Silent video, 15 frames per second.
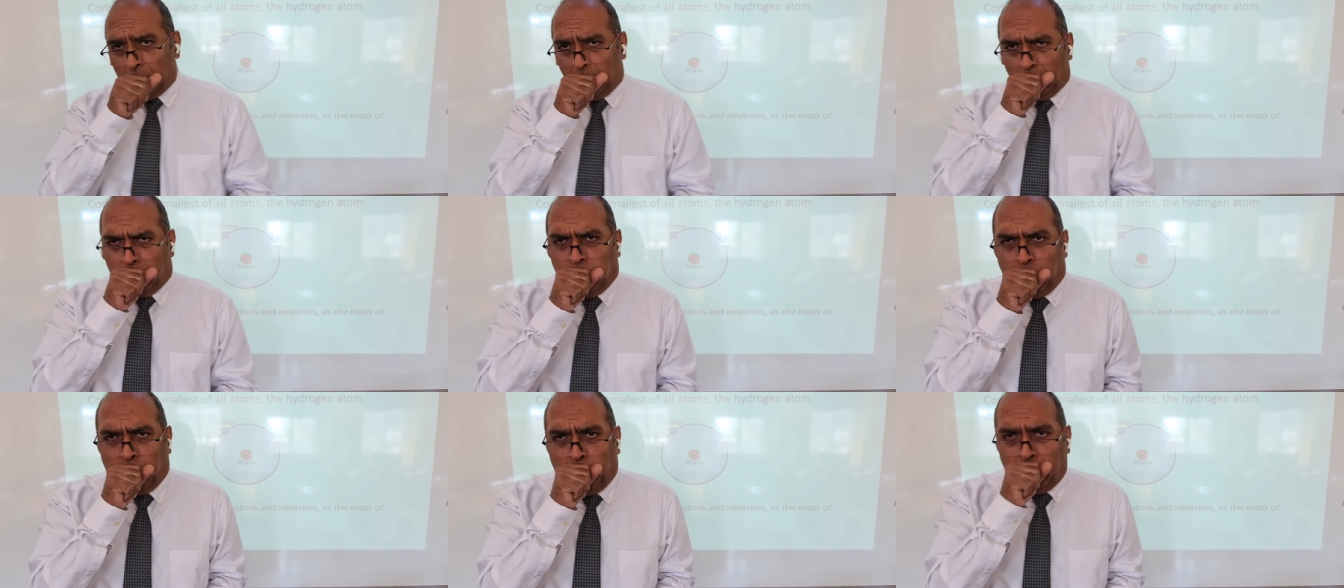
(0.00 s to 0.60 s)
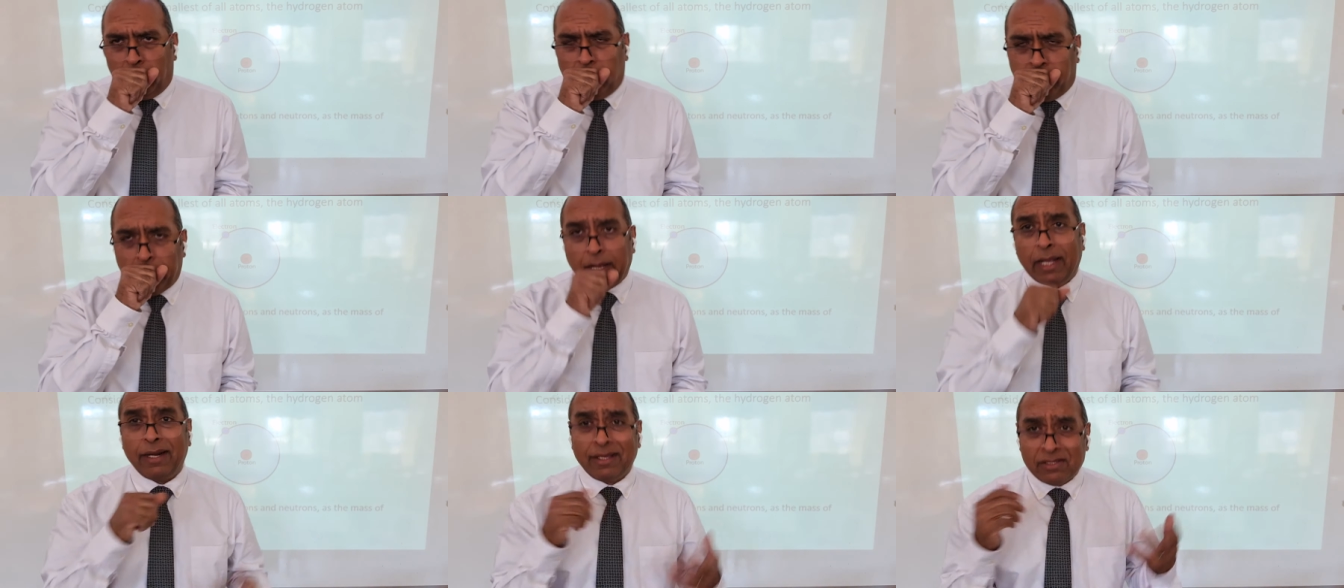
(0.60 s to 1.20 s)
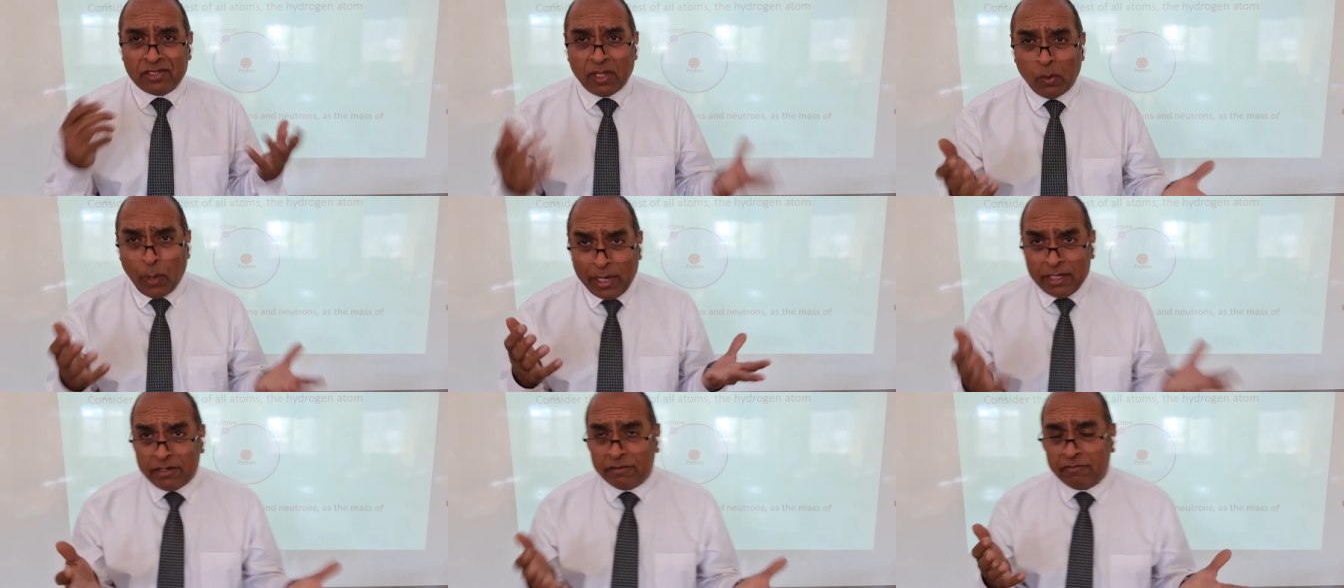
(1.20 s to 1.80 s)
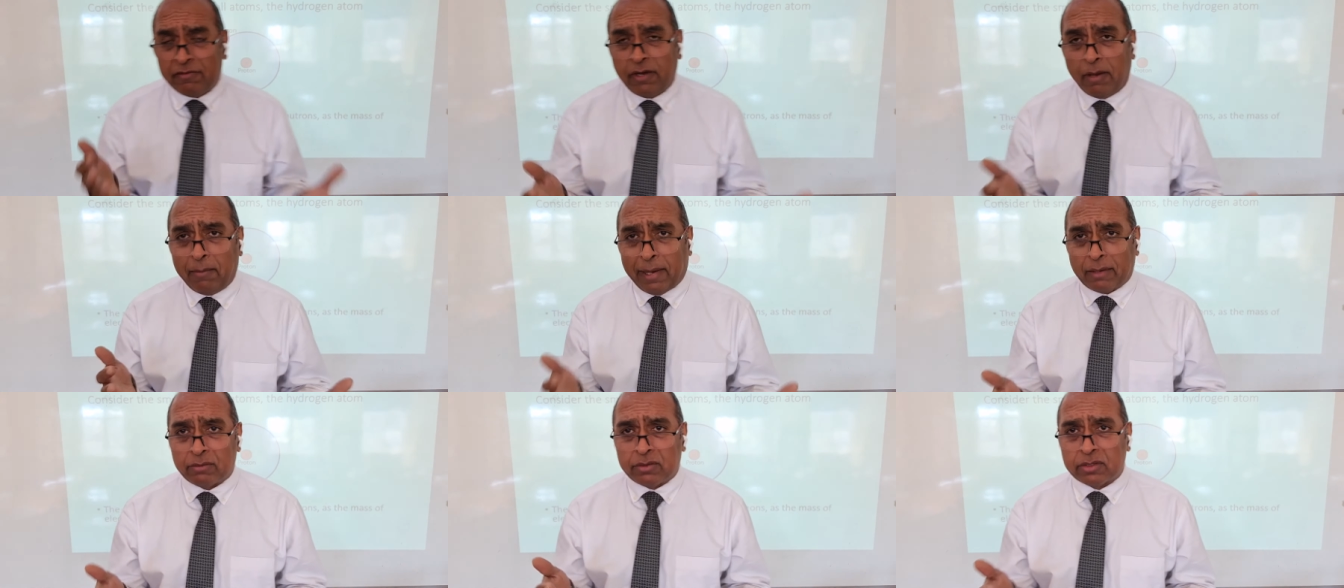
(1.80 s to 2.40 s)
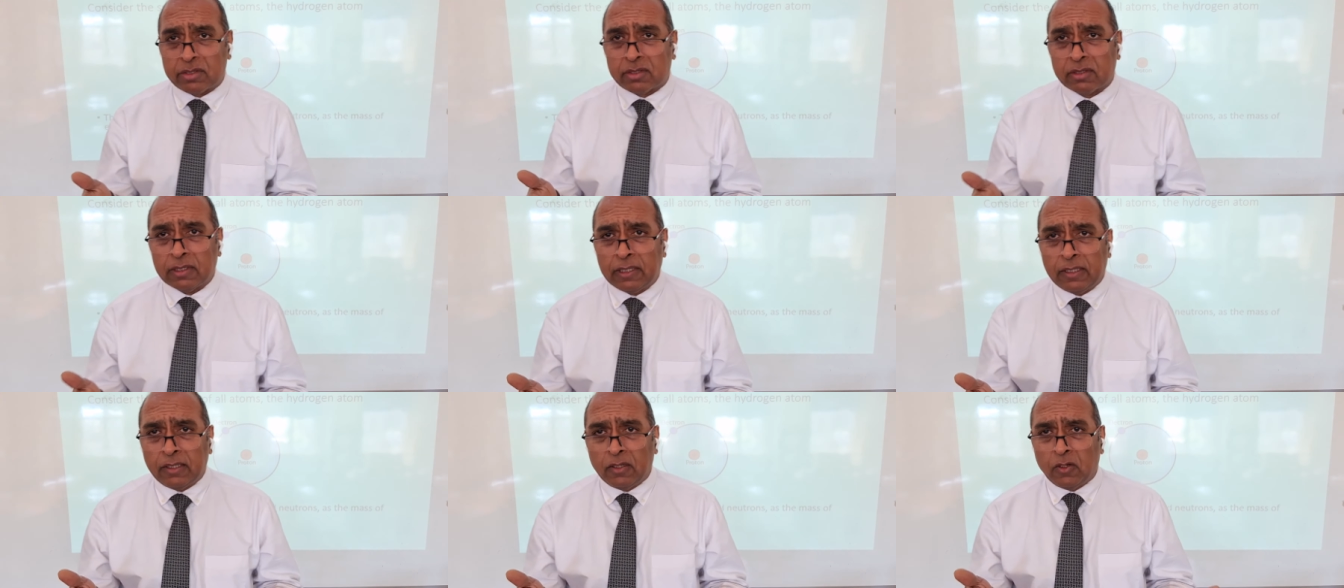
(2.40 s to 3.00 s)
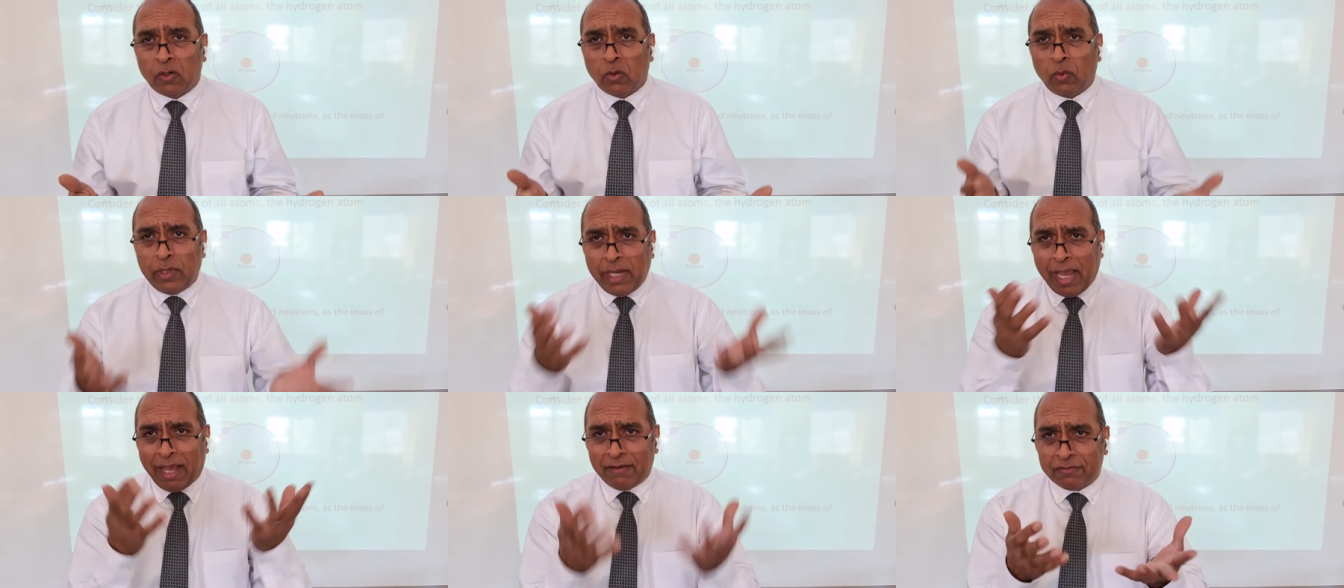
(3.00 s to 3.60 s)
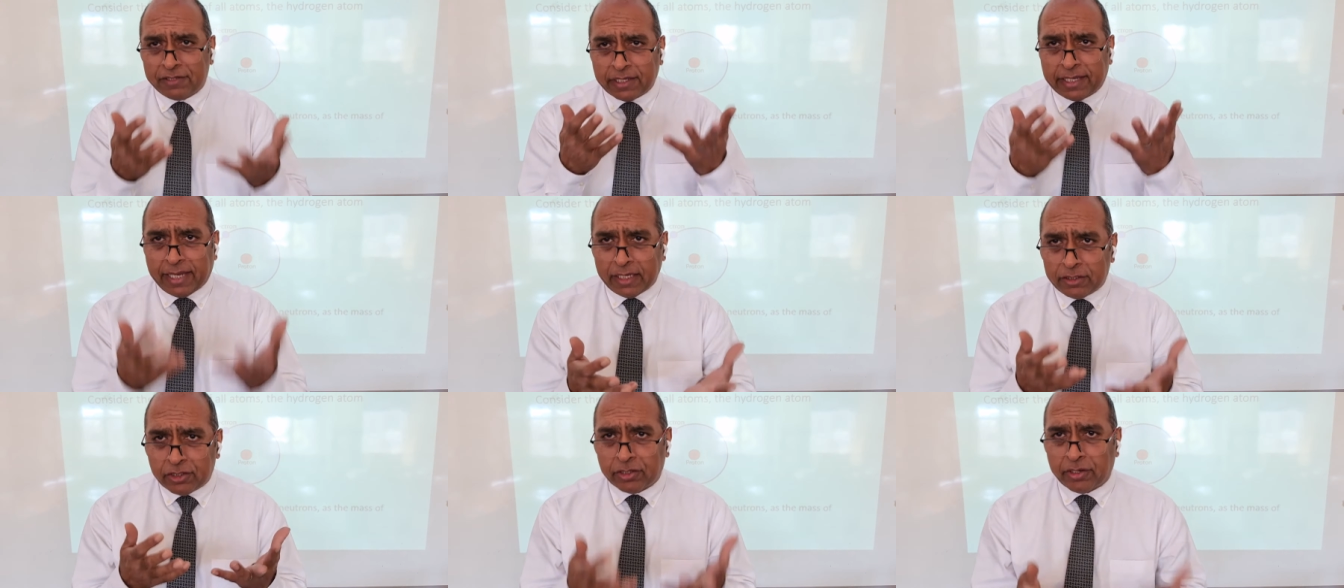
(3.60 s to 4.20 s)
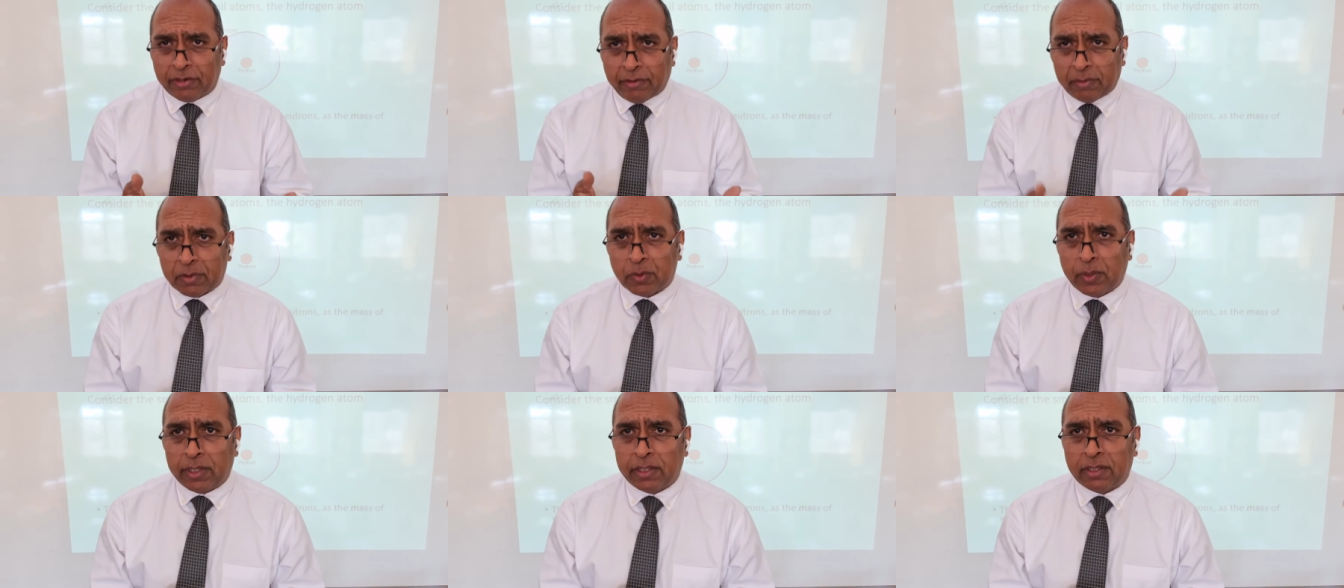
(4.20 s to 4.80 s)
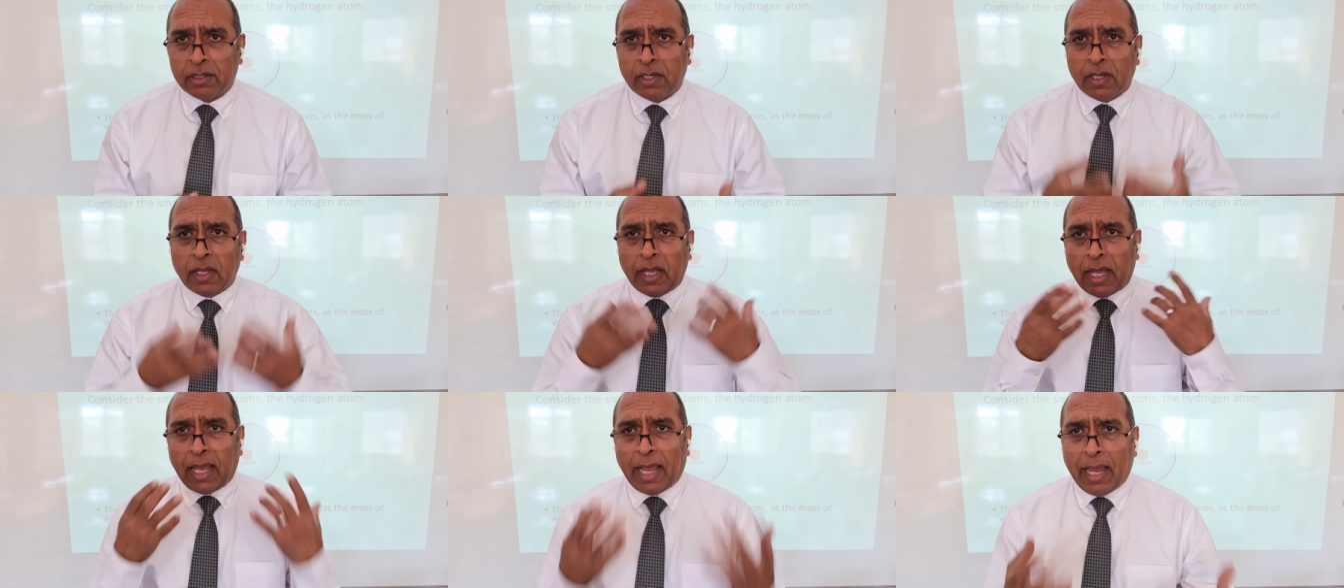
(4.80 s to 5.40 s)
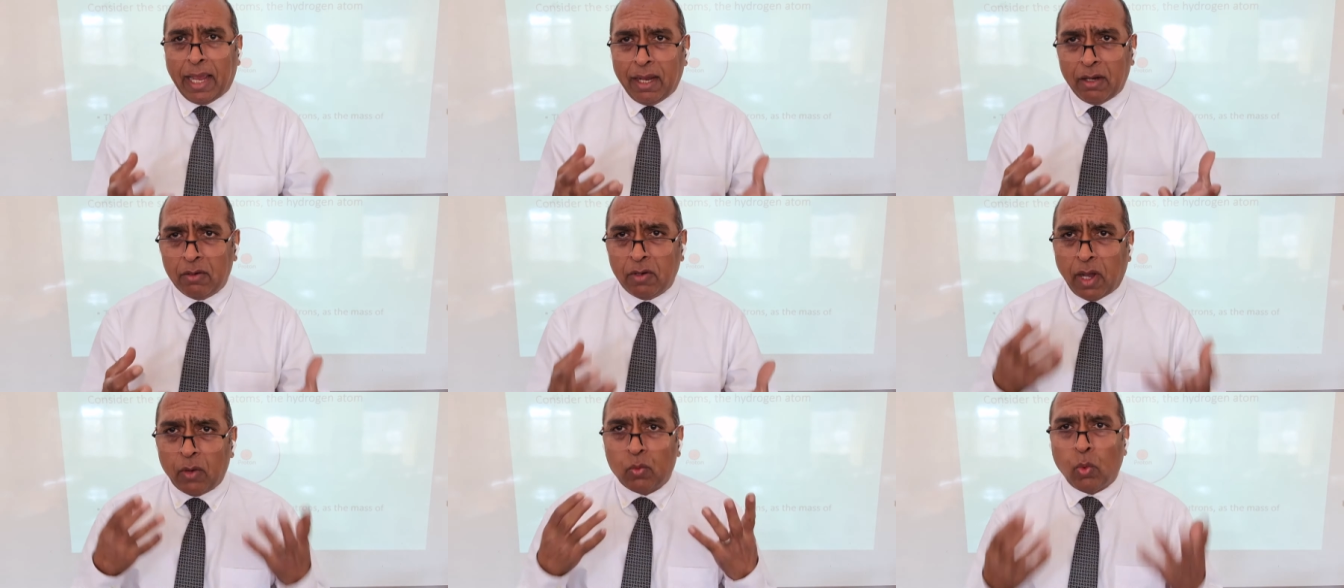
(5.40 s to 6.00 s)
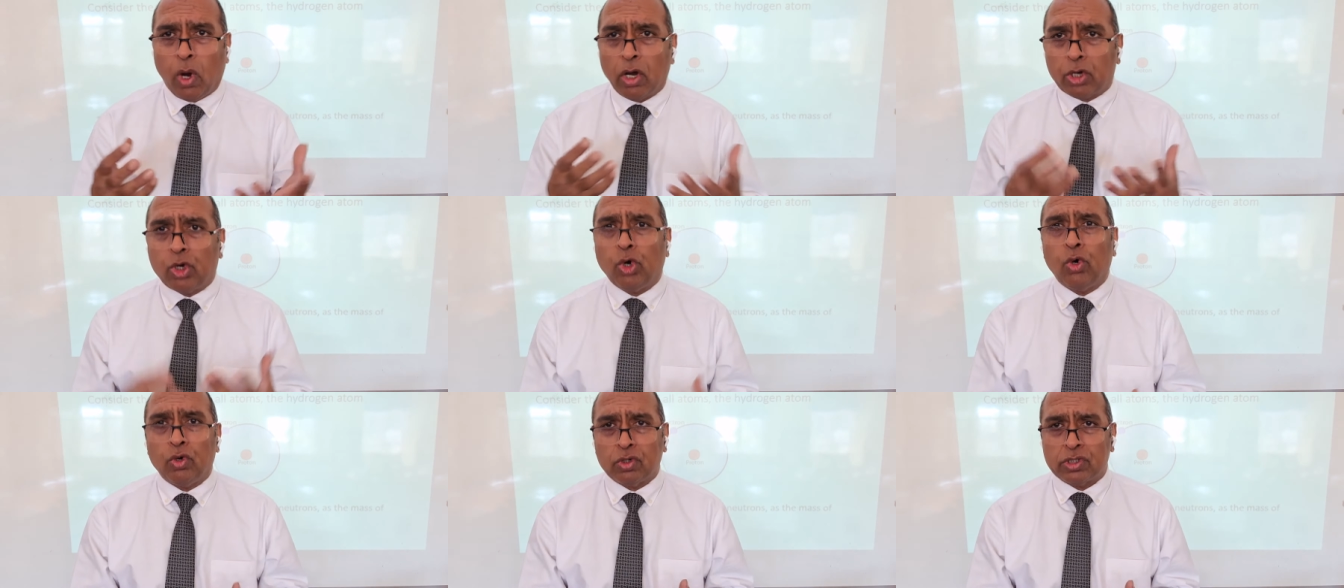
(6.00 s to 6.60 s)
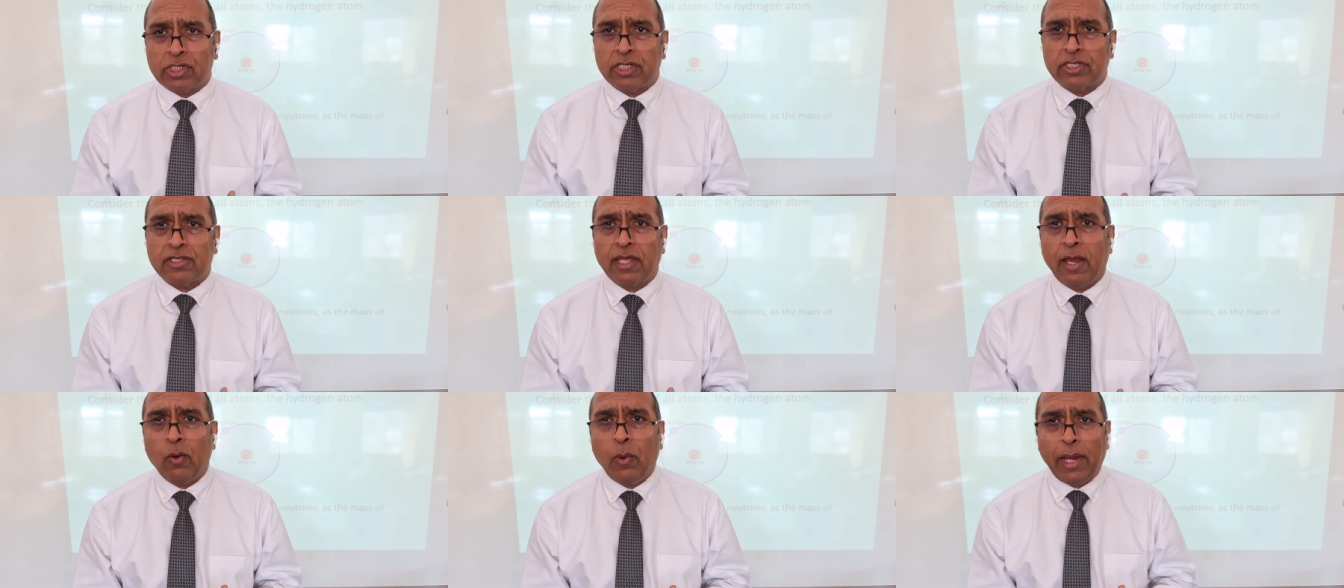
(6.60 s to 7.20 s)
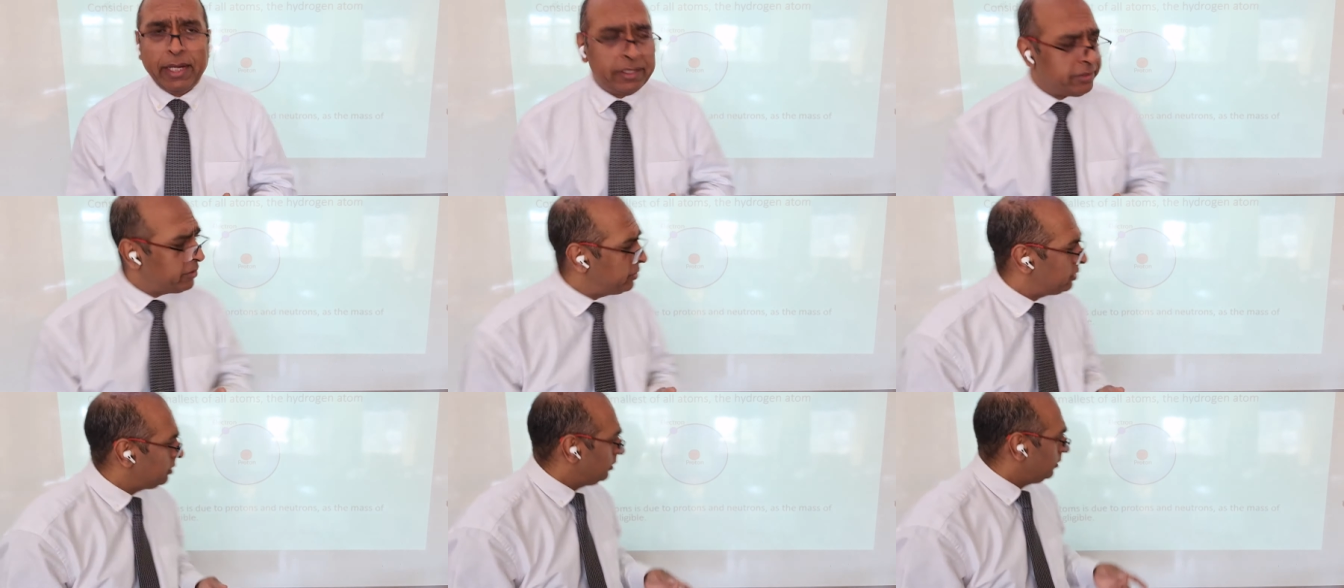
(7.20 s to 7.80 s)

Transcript: And as they weigh different amounts, we have to get to grips with how and what causes their weight.